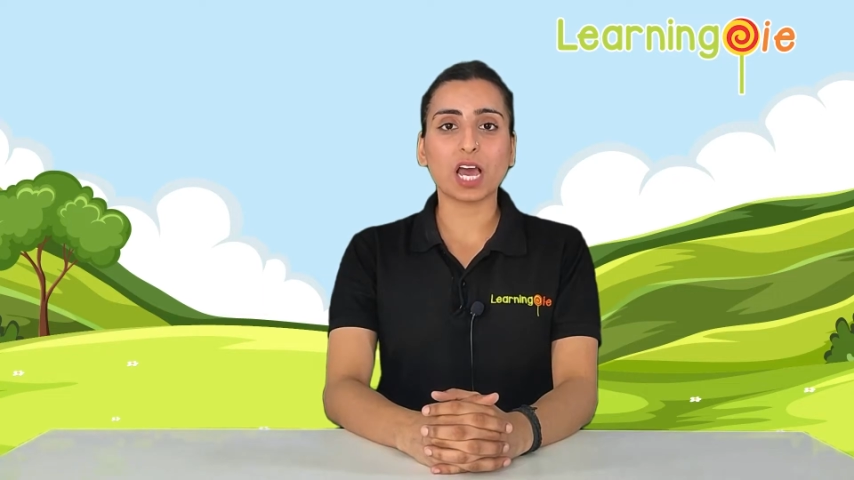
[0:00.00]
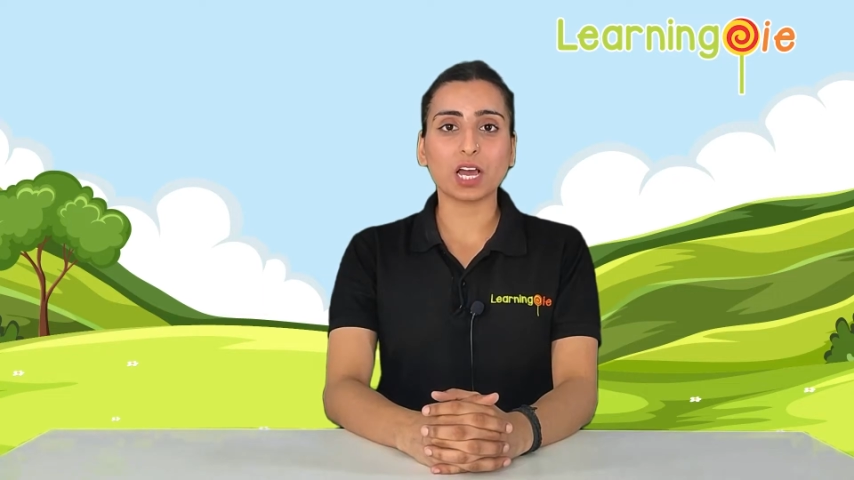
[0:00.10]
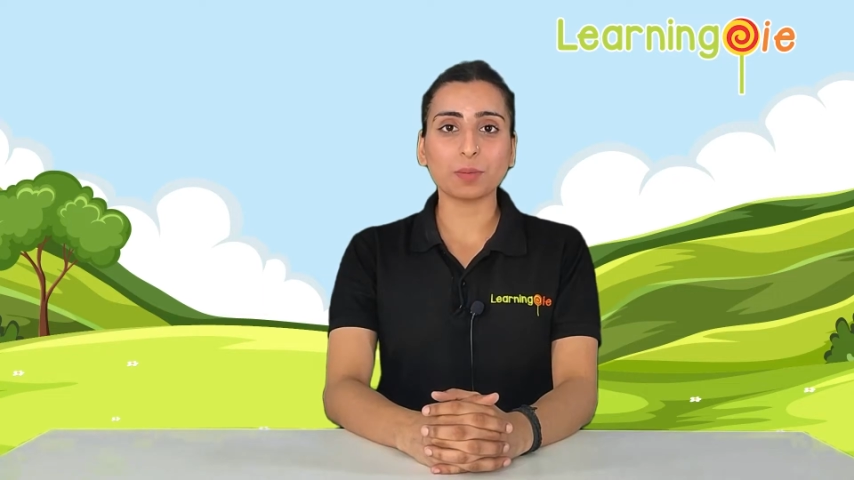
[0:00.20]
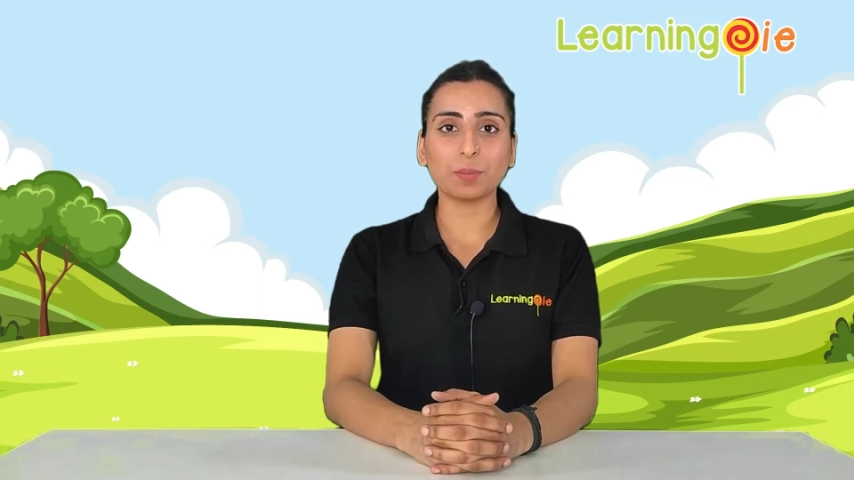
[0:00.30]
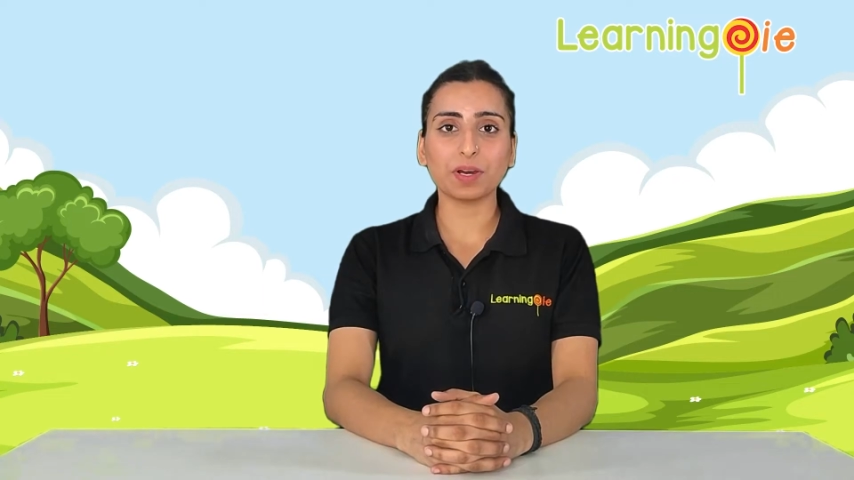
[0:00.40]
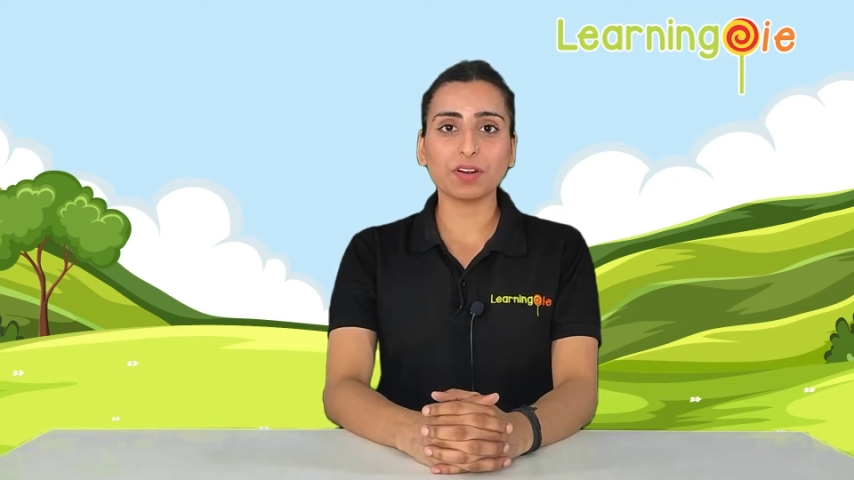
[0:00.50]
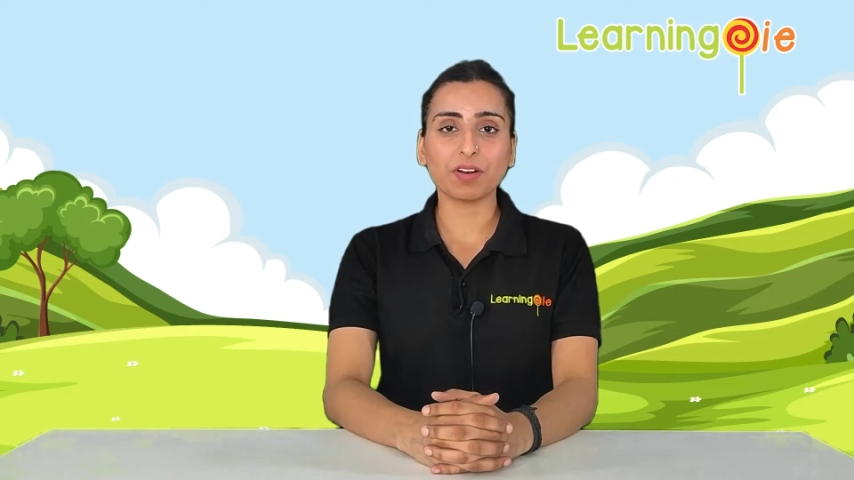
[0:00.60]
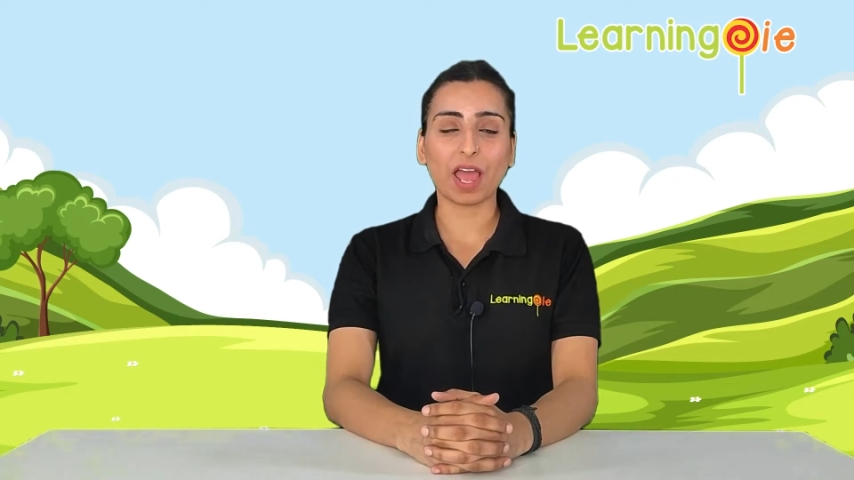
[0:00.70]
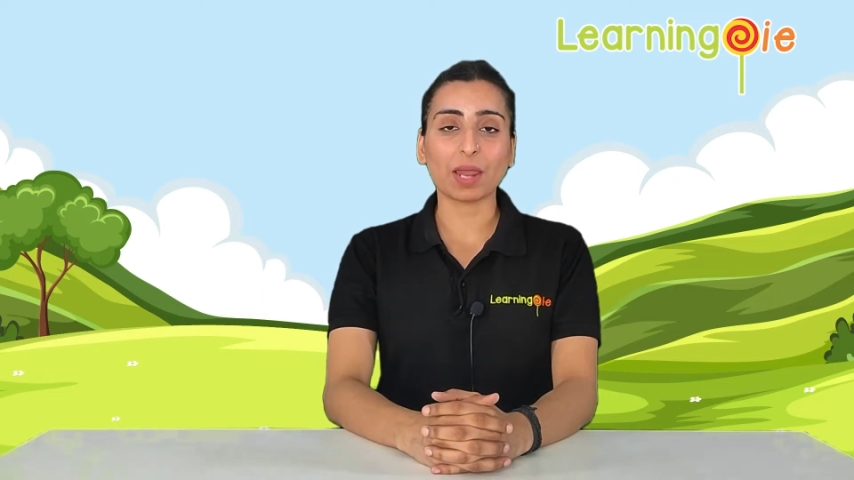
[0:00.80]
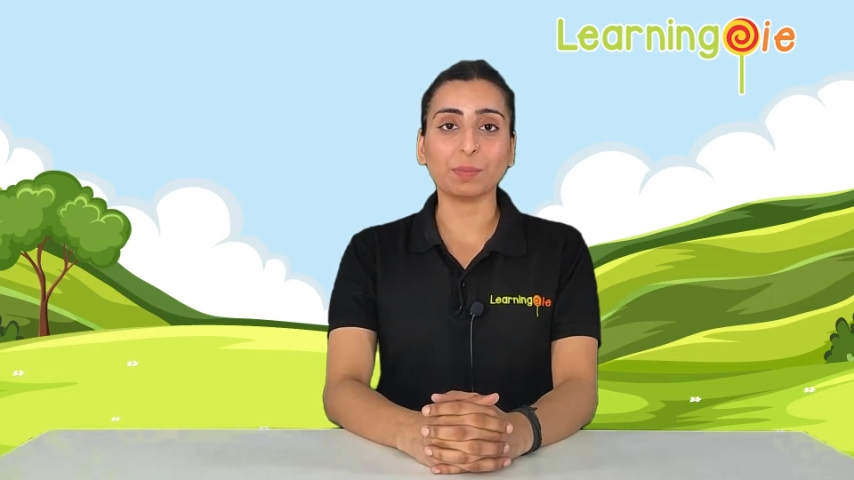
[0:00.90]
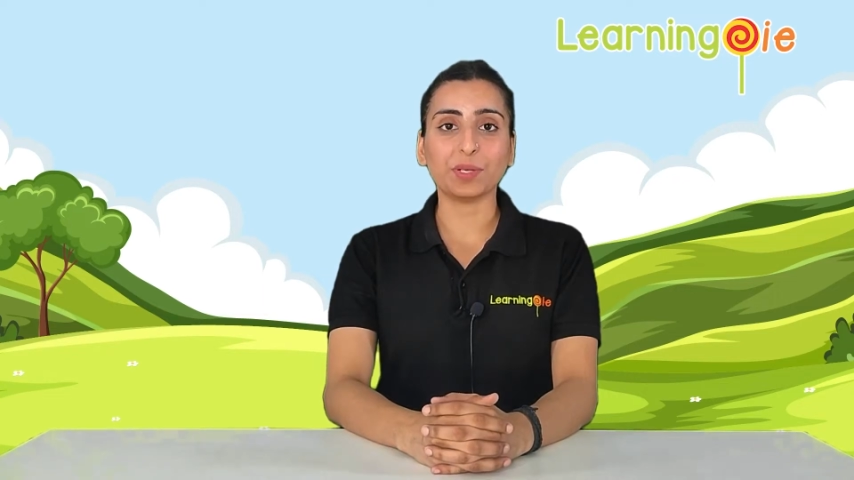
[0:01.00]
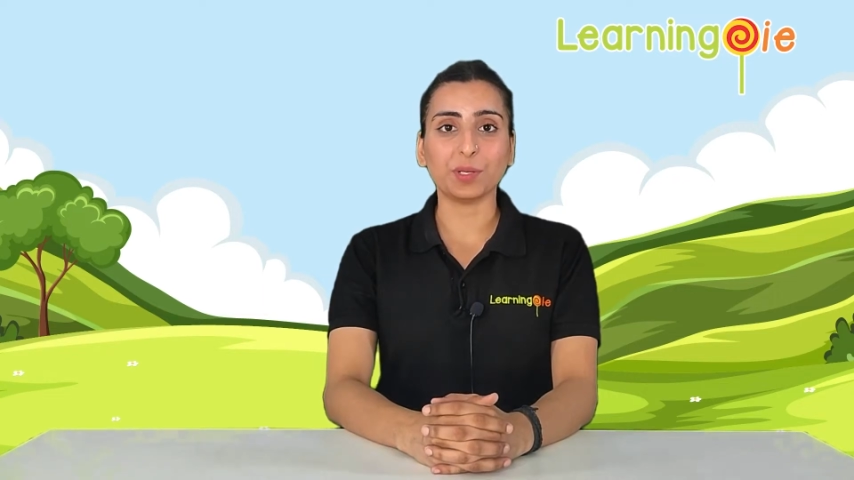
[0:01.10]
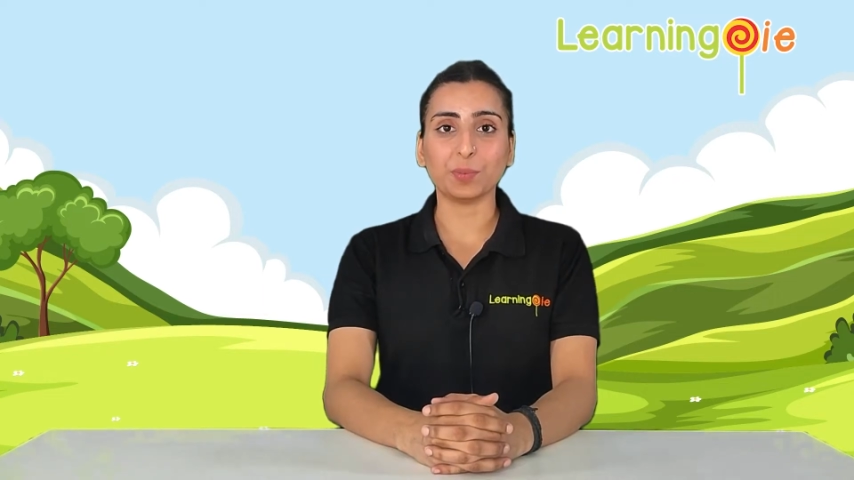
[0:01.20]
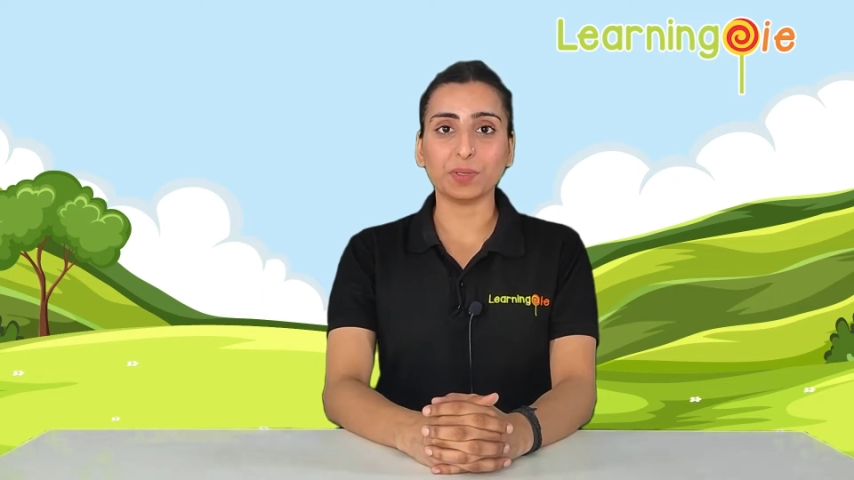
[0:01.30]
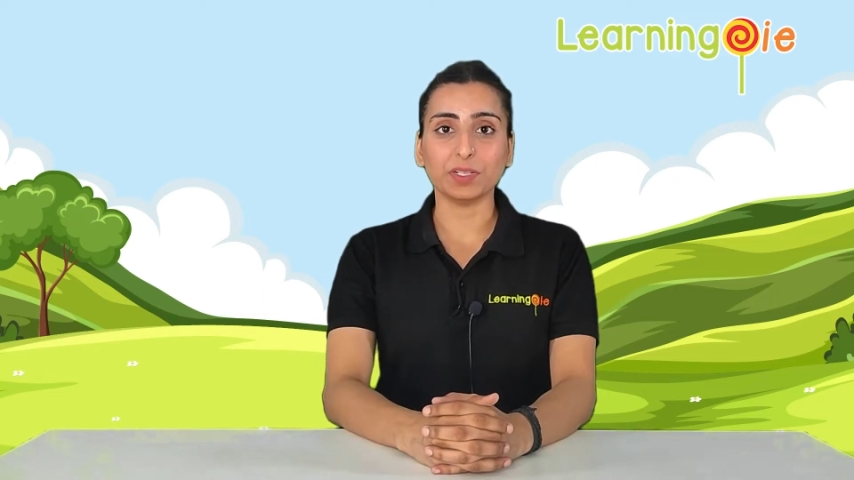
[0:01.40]
Akbar and
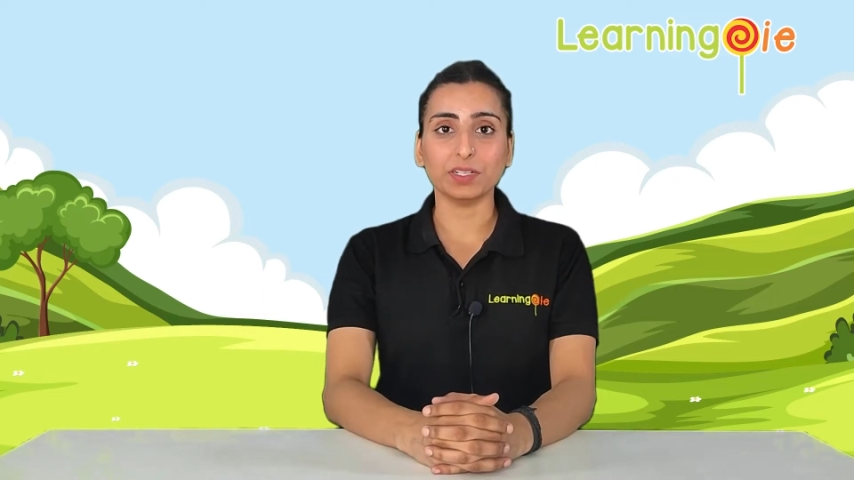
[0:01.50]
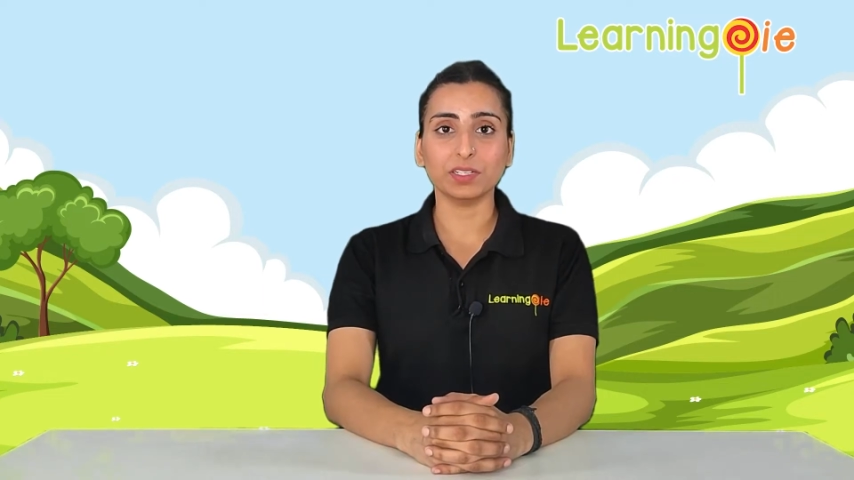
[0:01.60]
Birbal,